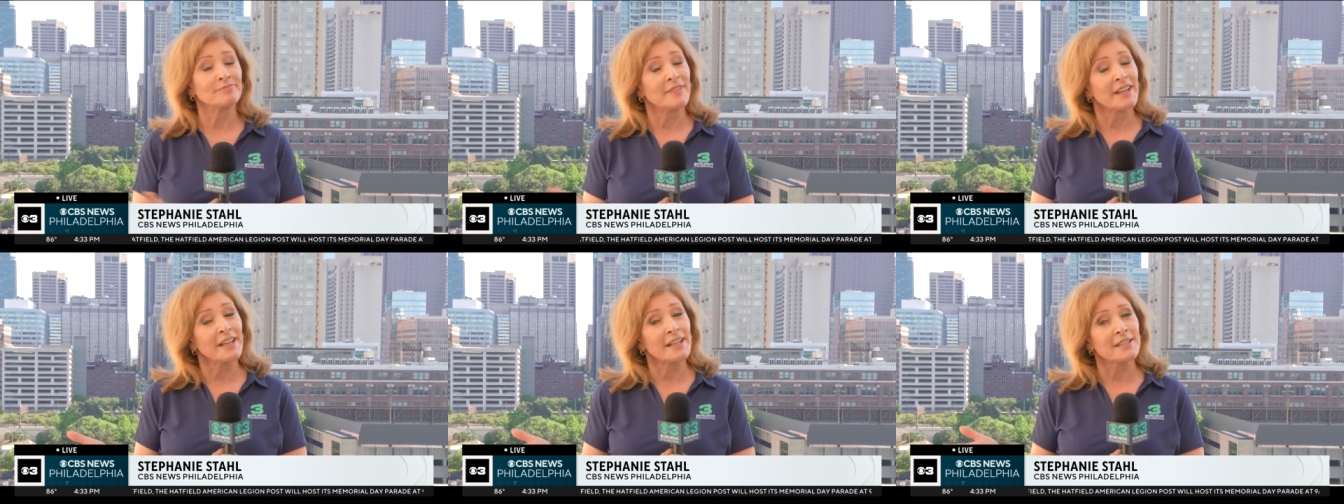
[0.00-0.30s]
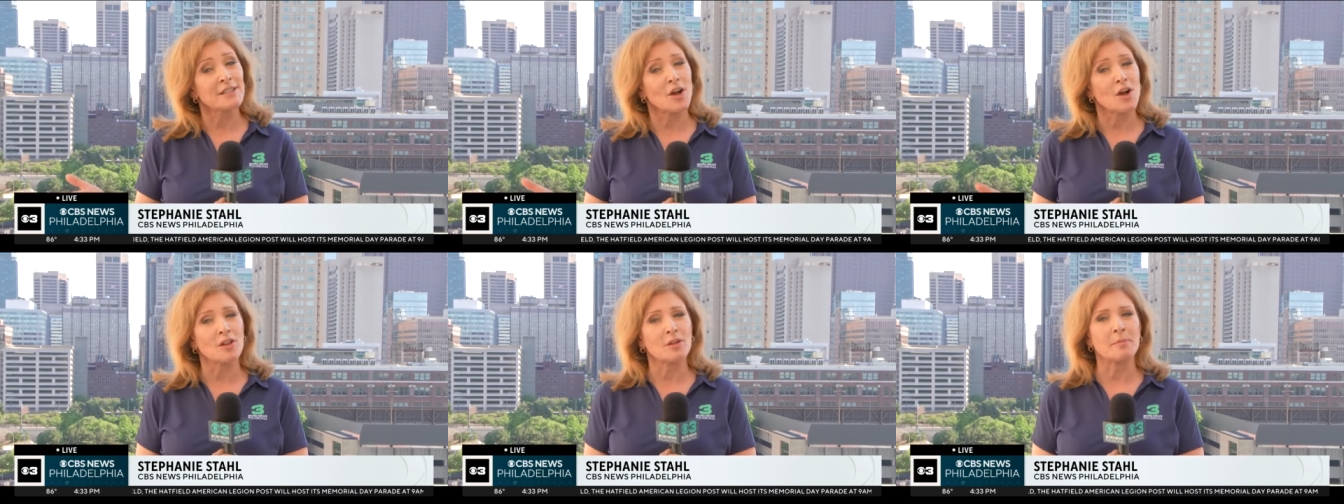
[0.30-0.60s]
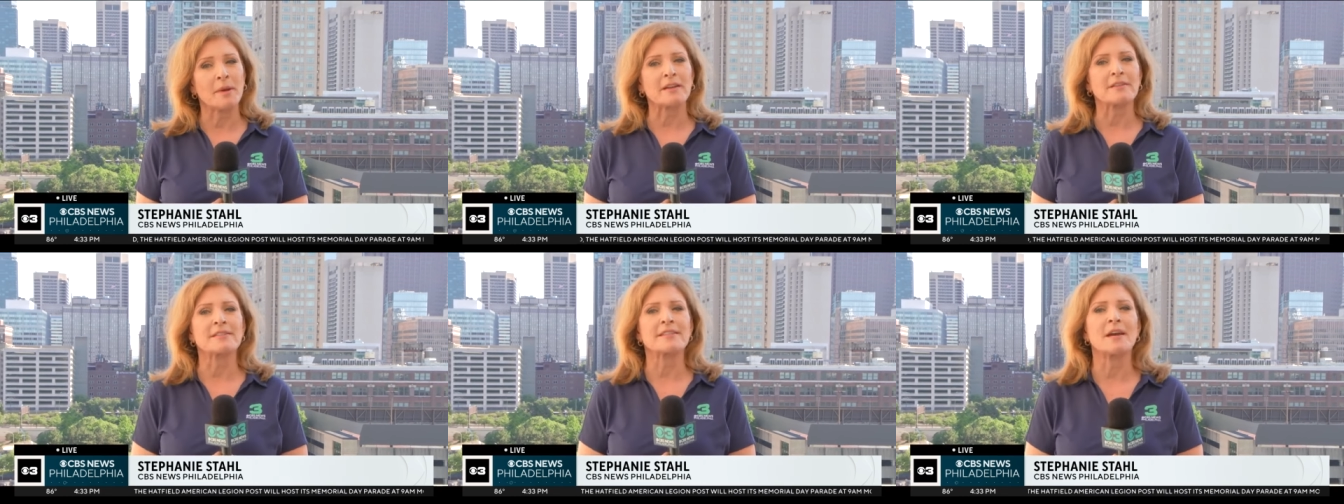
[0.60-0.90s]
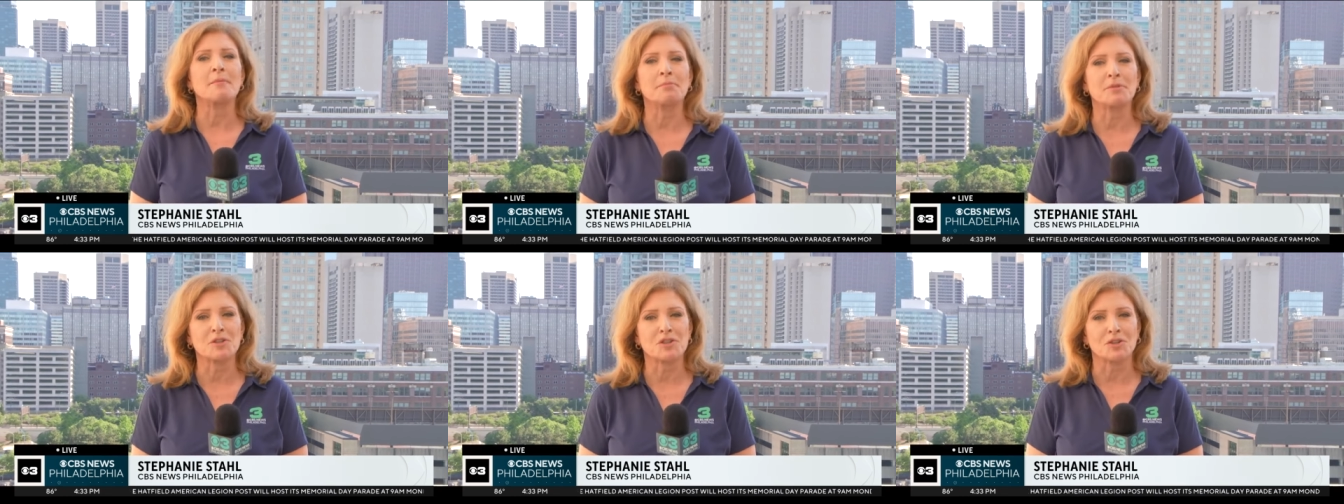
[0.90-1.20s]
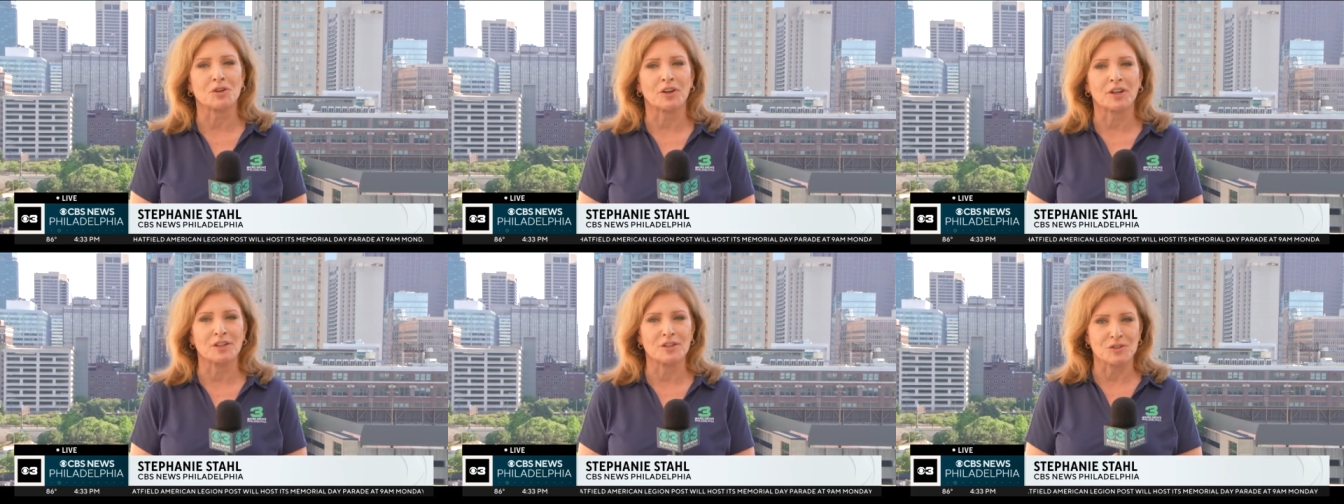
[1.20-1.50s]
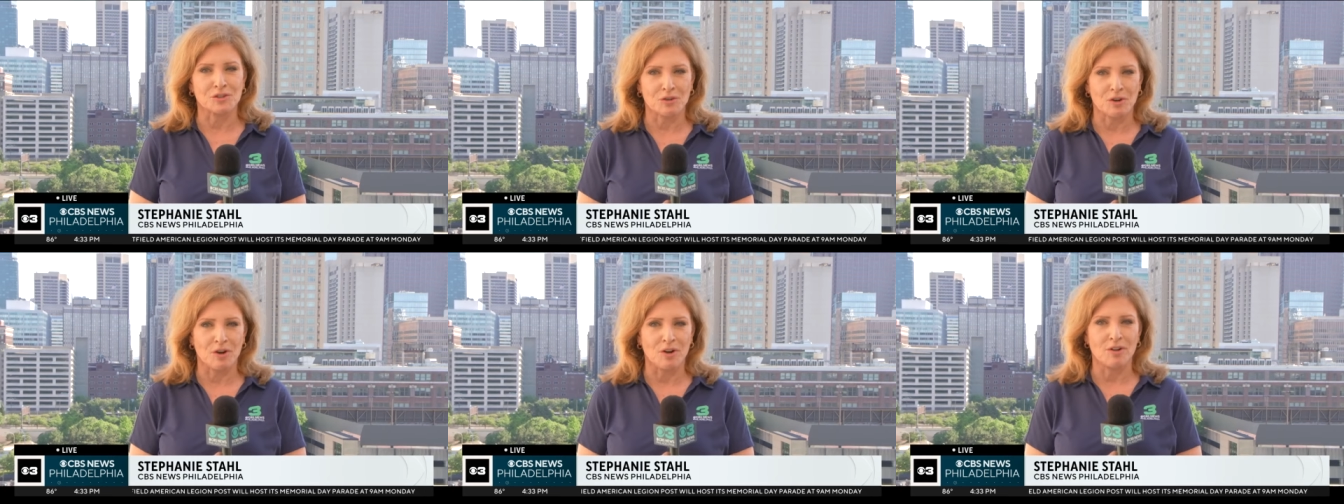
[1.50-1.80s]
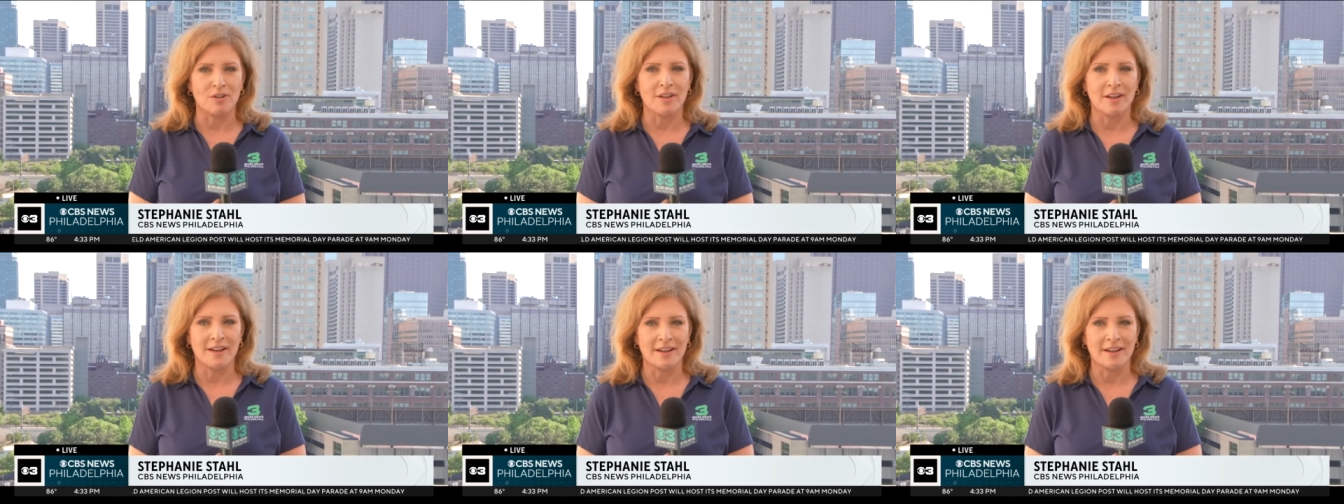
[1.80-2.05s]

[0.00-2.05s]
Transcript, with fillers: it's all about temperature control.